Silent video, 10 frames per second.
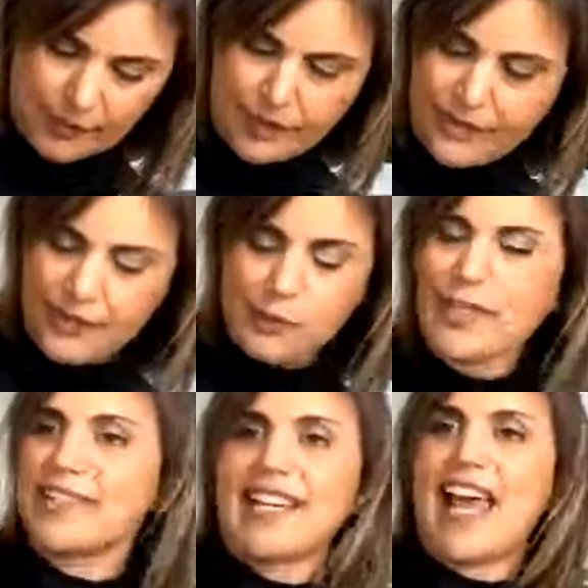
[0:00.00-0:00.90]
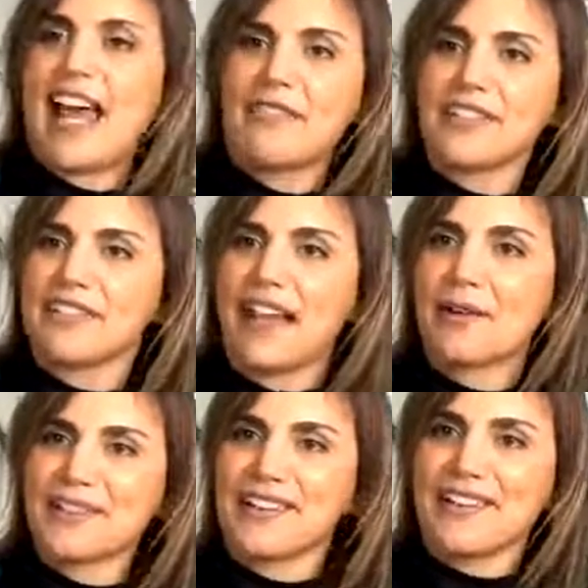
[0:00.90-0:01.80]
This one isn't half as loud
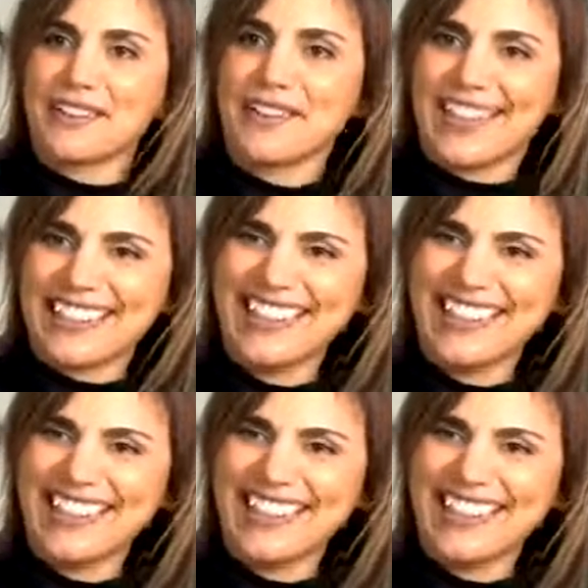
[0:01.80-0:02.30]
as the other thing.